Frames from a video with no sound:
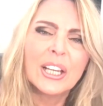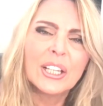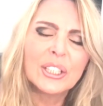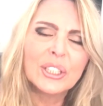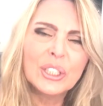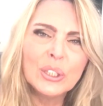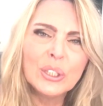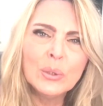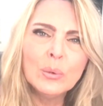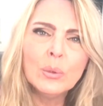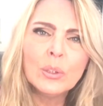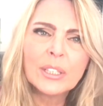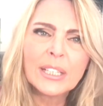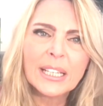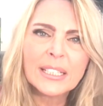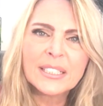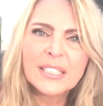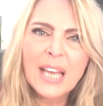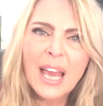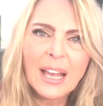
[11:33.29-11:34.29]
You will
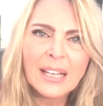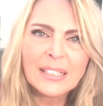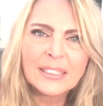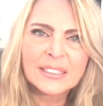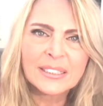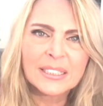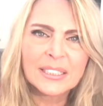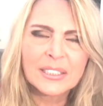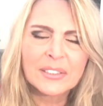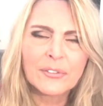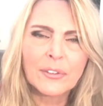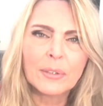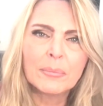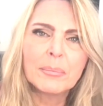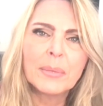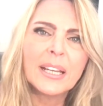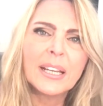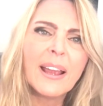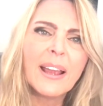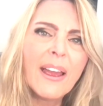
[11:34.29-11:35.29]
get tasks from
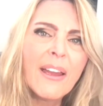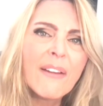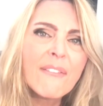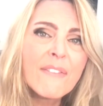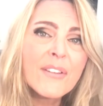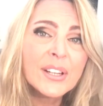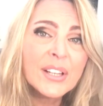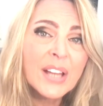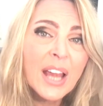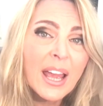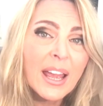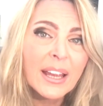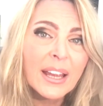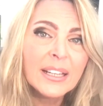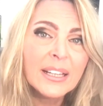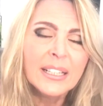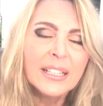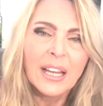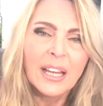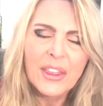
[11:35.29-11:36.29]
me every day
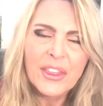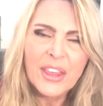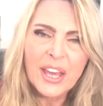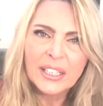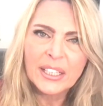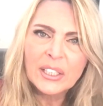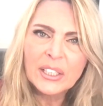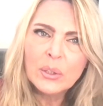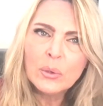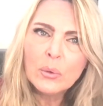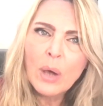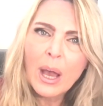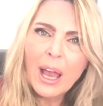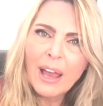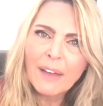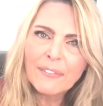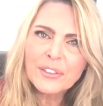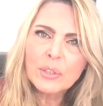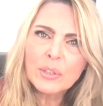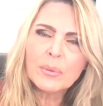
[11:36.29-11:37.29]
that you
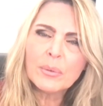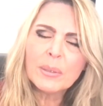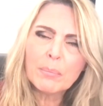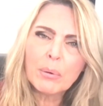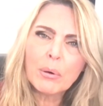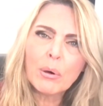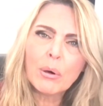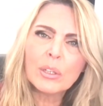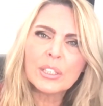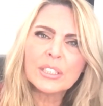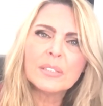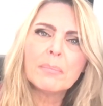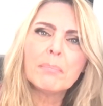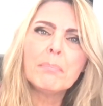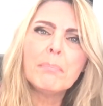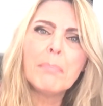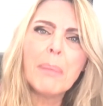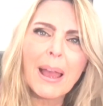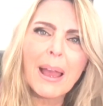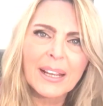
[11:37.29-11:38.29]
have to report
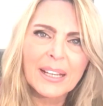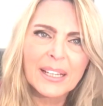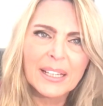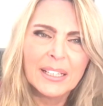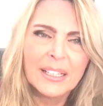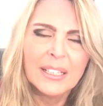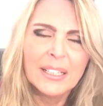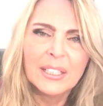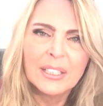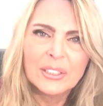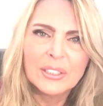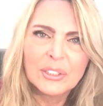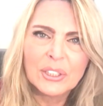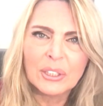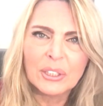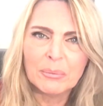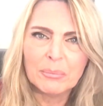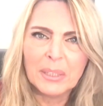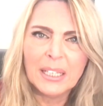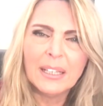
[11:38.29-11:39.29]
back
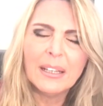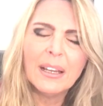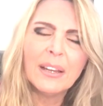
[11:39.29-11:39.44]
to me.